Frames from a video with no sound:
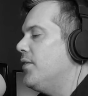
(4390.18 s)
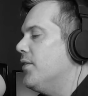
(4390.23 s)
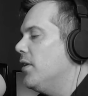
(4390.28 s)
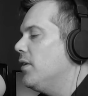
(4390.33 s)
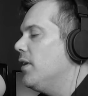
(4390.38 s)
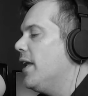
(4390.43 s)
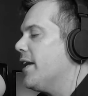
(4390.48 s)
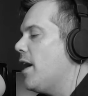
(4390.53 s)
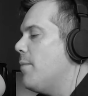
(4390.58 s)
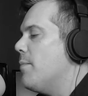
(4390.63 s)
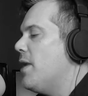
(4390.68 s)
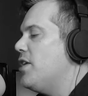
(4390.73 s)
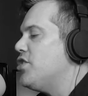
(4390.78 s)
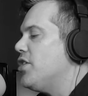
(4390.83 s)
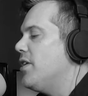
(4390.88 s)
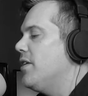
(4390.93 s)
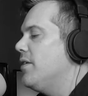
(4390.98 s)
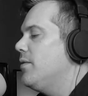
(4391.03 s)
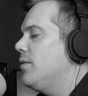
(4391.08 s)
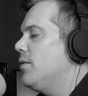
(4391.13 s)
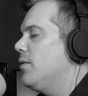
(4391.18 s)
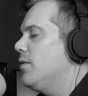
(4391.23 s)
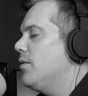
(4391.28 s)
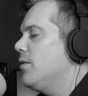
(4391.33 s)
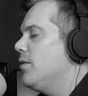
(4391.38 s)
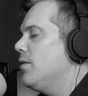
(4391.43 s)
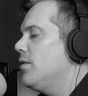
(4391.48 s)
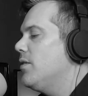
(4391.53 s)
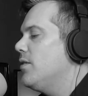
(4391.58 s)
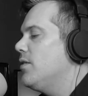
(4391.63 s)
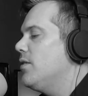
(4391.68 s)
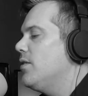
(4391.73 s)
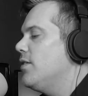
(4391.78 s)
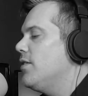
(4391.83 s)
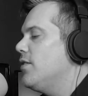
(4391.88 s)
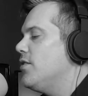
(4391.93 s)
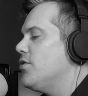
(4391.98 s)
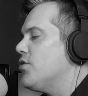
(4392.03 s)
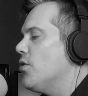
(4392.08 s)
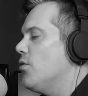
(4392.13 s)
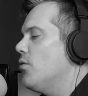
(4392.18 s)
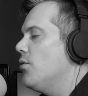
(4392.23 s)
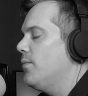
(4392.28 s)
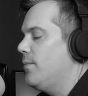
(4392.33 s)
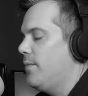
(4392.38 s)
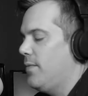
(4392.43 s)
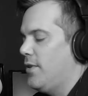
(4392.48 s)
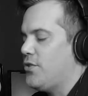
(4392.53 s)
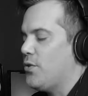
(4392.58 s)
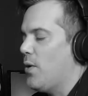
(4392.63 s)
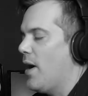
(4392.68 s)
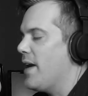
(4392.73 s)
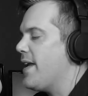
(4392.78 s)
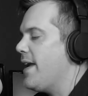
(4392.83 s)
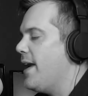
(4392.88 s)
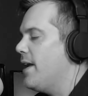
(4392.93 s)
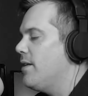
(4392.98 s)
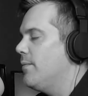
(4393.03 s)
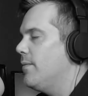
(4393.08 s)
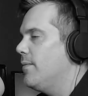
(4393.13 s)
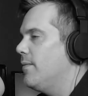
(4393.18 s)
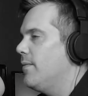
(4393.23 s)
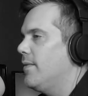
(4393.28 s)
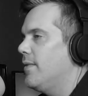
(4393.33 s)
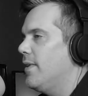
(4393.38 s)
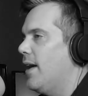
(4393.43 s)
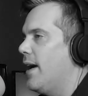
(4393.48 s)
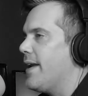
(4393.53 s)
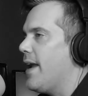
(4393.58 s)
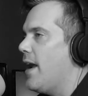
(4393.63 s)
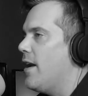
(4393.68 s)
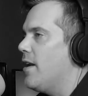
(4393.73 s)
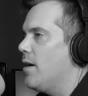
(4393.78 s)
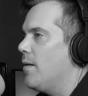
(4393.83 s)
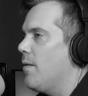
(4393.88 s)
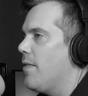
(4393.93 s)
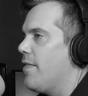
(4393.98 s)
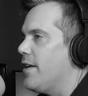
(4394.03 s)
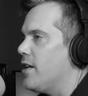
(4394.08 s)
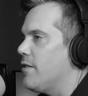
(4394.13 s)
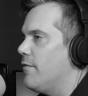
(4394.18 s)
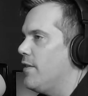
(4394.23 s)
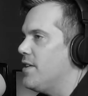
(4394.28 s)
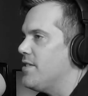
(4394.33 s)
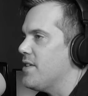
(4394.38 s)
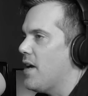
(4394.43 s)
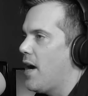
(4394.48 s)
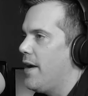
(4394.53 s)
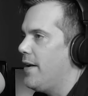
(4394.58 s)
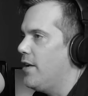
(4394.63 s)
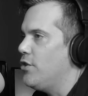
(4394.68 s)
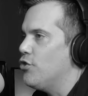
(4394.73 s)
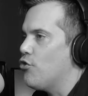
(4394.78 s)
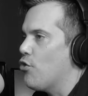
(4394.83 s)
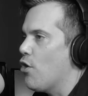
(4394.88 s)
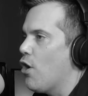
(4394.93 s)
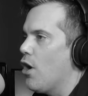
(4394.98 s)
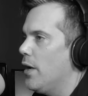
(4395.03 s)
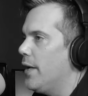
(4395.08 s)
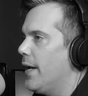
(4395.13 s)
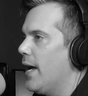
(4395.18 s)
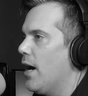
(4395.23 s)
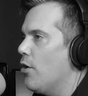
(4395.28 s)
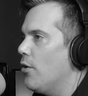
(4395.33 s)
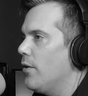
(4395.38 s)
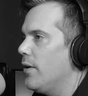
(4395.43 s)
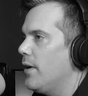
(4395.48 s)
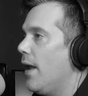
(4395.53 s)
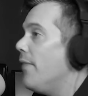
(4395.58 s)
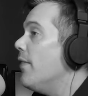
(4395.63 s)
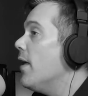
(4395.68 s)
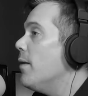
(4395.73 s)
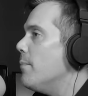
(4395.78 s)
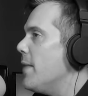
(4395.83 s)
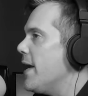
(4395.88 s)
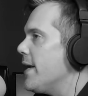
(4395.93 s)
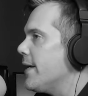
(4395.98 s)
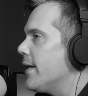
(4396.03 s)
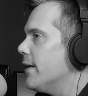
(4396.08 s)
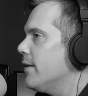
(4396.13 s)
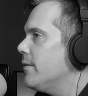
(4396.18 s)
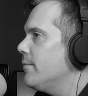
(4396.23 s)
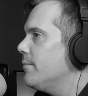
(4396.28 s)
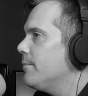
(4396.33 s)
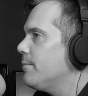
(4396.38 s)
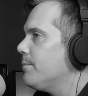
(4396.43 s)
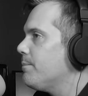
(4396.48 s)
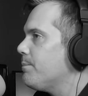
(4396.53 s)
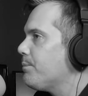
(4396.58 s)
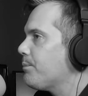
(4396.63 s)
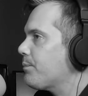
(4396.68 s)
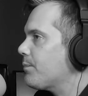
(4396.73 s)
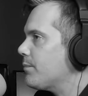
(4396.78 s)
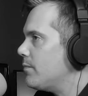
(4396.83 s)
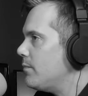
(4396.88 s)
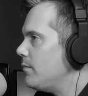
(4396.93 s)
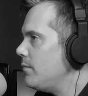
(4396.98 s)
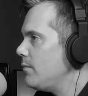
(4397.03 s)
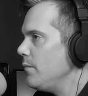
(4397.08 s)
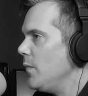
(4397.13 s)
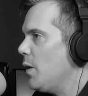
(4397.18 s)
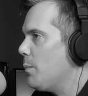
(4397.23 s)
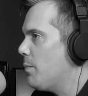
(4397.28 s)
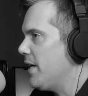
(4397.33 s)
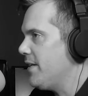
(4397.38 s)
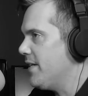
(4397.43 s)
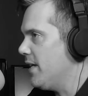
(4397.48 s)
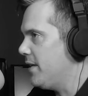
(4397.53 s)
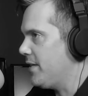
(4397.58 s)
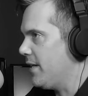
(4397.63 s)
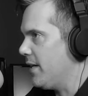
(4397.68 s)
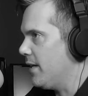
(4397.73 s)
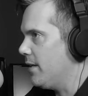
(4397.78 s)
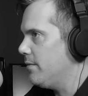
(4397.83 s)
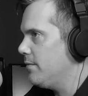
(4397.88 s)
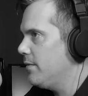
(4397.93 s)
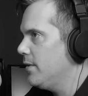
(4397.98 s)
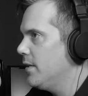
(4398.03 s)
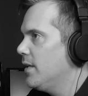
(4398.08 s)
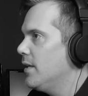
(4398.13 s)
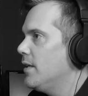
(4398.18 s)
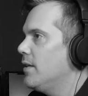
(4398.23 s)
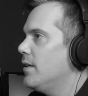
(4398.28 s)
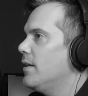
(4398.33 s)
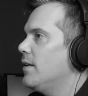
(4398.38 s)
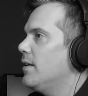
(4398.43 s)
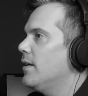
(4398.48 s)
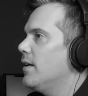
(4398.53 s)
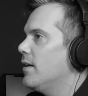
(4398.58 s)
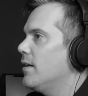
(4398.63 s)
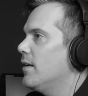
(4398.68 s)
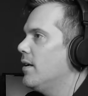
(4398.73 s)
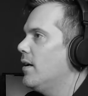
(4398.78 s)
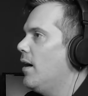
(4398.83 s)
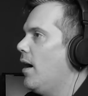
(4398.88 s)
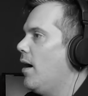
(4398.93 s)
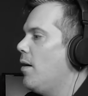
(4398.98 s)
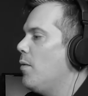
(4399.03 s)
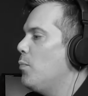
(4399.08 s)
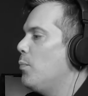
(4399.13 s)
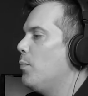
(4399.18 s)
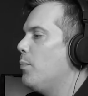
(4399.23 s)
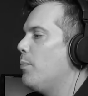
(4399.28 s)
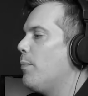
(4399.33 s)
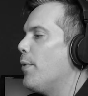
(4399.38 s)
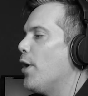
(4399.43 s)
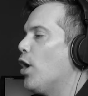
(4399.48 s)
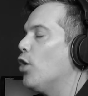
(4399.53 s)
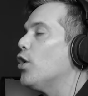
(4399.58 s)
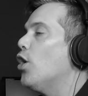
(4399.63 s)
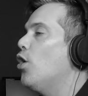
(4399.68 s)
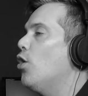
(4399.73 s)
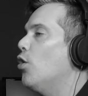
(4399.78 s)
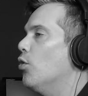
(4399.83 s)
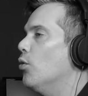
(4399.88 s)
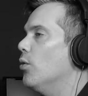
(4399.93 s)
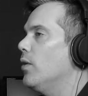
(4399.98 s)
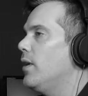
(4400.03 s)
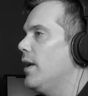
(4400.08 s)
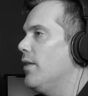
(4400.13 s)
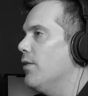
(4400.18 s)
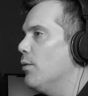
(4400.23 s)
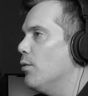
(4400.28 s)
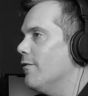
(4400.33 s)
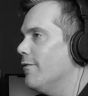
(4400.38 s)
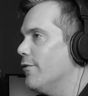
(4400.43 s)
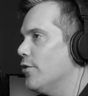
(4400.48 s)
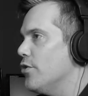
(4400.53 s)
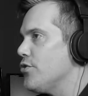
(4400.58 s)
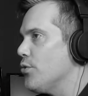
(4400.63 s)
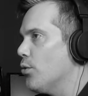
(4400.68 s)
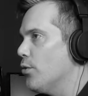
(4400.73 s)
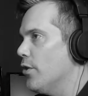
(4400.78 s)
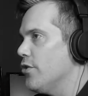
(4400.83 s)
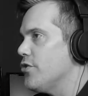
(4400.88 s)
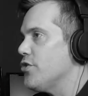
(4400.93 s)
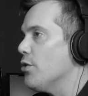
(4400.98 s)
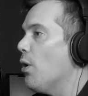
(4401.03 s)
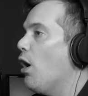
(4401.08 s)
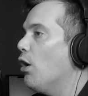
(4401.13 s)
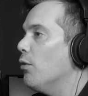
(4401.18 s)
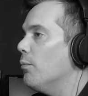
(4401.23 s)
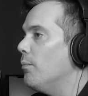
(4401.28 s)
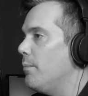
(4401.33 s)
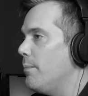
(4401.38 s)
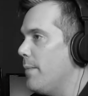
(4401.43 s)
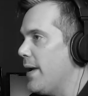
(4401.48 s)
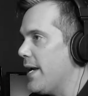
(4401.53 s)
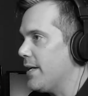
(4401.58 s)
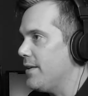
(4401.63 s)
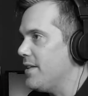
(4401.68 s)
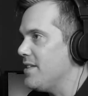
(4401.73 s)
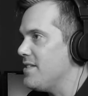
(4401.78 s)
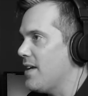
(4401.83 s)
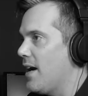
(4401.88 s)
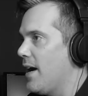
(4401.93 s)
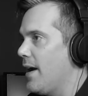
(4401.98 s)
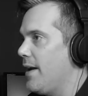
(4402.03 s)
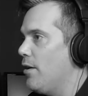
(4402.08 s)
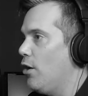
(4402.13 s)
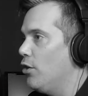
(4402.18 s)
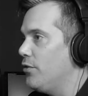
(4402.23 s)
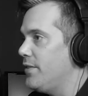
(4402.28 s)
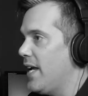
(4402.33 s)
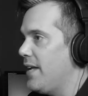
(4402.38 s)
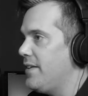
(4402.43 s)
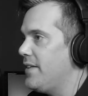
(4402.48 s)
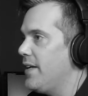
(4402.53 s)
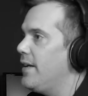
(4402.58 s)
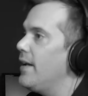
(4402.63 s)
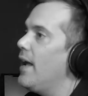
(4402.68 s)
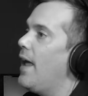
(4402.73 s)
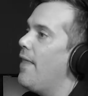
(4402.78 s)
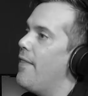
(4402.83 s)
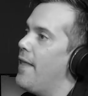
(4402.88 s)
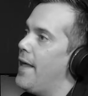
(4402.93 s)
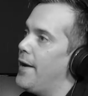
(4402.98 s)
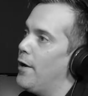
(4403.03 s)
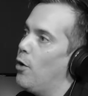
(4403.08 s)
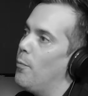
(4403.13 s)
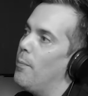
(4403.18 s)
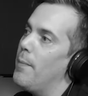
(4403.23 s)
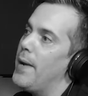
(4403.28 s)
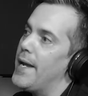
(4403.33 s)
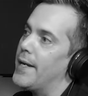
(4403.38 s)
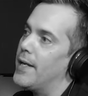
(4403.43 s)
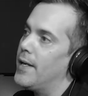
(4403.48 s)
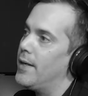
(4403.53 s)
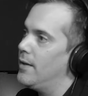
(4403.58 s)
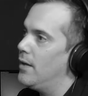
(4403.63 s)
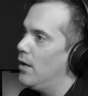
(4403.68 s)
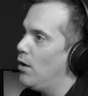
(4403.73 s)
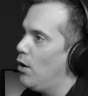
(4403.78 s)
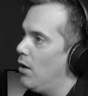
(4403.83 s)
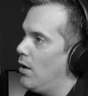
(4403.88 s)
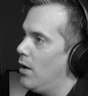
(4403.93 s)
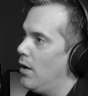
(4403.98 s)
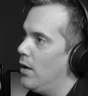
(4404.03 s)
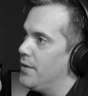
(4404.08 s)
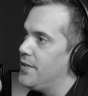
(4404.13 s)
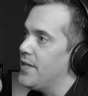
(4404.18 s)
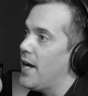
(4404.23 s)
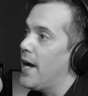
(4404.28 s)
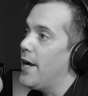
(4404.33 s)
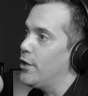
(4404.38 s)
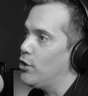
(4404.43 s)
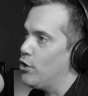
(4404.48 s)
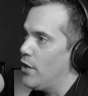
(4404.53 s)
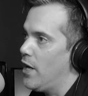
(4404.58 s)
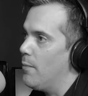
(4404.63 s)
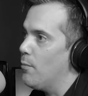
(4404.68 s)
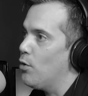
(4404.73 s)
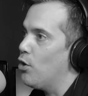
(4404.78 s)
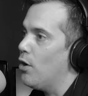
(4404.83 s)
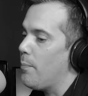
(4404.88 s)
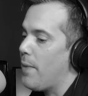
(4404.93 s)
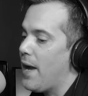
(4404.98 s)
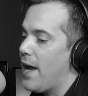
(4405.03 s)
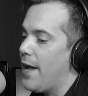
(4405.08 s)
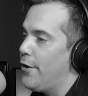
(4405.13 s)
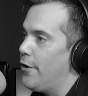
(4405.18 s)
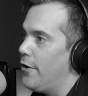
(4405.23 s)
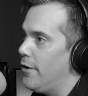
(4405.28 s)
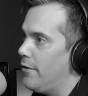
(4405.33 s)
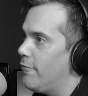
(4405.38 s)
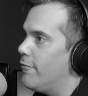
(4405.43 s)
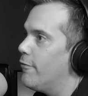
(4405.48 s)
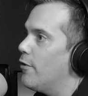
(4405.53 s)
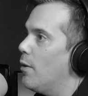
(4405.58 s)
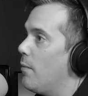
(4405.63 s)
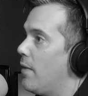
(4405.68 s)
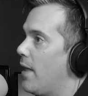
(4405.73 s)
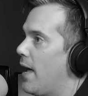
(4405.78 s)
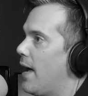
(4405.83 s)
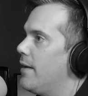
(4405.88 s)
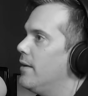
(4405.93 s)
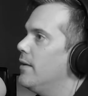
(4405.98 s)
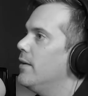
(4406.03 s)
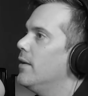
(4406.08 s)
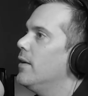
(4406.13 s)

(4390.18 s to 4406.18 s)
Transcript: like I mentioned, so I can't think of a design and draw it out and then make it by denting it. But I'll go in the reverse order. So I'll make a design, I'll dent it, and then I'll make a diagram or a pattern from that.